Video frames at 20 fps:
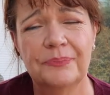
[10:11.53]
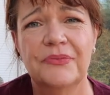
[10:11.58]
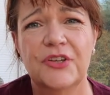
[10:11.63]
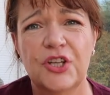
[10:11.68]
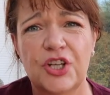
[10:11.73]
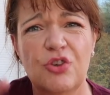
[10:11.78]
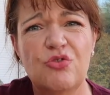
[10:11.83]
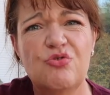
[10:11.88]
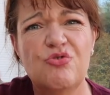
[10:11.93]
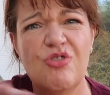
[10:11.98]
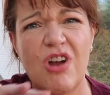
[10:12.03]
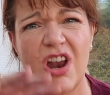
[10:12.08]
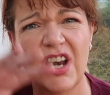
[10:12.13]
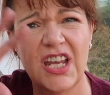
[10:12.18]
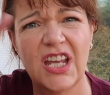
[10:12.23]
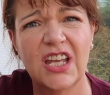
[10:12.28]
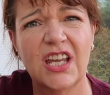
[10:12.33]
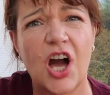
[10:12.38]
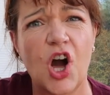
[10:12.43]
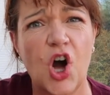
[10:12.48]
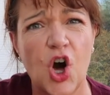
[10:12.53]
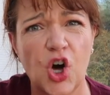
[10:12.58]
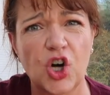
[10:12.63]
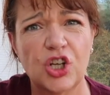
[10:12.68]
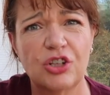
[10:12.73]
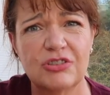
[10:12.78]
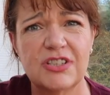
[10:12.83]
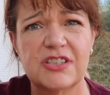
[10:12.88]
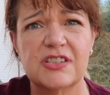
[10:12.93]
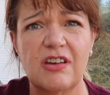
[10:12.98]
You know, running a
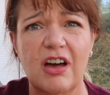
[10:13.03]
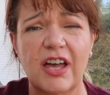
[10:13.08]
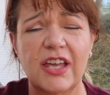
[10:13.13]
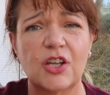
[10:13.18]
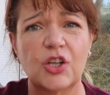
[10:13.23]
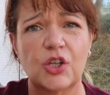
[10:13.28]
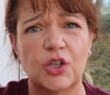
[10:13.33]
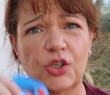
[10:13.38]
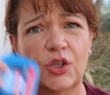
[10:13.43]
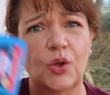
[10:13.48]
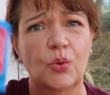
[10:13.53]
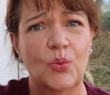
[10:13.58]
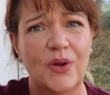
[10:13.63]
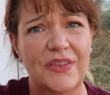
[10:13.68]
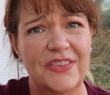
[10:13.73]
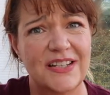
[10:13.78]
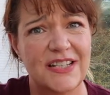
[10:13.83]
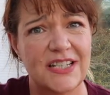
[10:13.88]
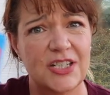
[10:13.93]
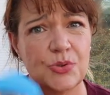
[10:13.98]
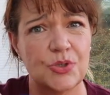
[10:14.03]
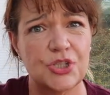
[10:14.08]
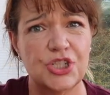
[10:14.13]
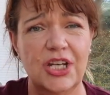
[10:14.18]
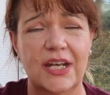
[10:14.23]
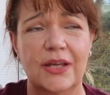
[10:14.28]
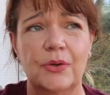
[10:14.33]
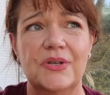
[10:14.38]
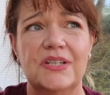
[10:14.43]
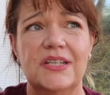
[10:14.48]
hot cycle with a
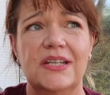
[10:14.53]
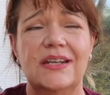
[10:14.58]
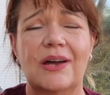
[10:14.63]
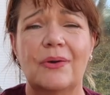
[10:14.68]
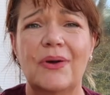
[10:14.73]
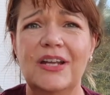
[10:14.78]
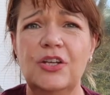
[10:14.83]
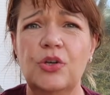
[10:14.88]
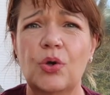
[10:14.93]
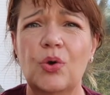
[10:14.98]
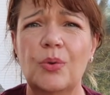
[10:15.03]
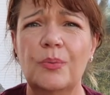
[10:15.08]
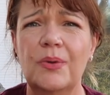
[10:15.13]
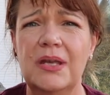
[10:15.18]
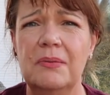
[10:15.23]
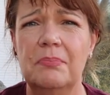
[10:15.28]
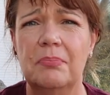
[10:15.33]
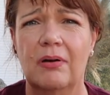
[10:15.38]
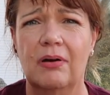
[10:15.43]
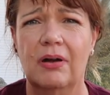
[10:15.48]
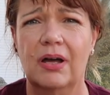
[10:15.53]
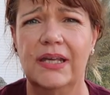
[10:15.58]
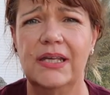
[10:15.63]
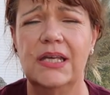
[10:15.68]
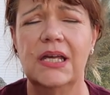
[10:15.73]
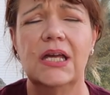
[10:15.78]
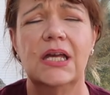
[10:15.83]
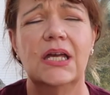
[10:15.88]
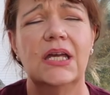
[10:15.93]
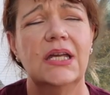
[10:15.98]
dishwasher liquid in. Now I normally buy
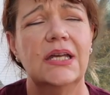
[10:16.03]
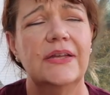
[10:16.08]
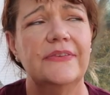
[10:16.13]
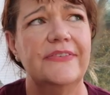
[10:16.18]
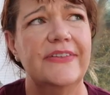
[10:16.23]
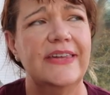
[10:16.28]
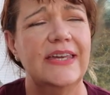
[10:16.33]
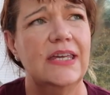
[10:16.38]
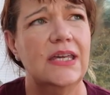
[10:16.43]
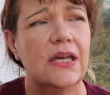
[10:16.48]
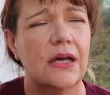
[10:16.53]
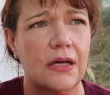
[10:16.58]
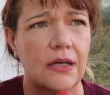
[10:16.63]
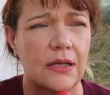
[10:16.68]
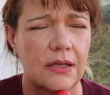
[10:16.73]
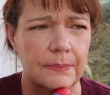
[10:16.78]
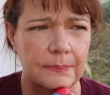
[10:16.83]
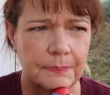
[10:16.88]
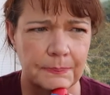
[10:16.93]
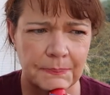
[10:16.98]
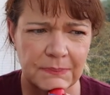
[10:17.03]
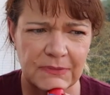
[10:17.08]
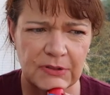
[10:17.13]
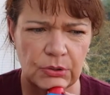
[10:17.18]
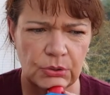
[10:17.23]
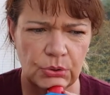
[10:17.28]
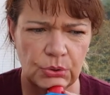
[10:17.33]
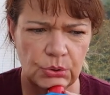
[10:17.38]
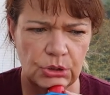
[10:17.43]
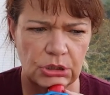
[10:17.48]
the, um,
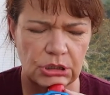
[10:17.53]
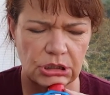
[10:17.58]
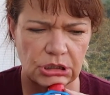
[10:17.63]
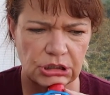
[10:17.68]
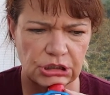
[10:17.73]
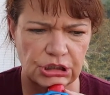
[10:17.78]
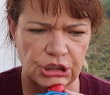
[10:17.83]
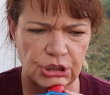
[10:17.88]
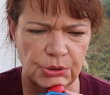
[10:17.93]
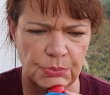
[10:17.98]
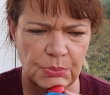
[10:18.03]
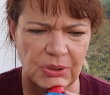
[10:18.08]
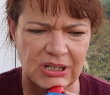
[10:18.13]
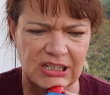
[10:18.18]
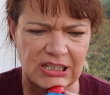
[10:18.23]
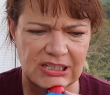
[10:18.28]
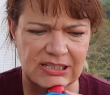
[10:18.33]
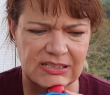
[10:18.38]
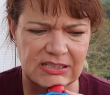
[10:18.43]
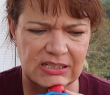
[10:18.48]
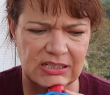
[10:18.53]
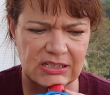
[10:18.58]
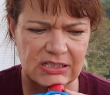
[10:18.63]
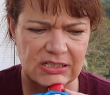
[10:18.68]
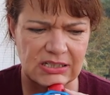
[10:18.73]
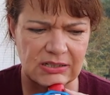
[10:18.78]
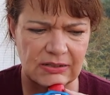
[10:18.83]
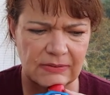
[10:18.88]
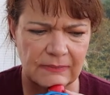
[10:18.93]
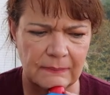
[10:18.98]
oh gosh, who makes
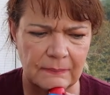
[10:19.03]
it?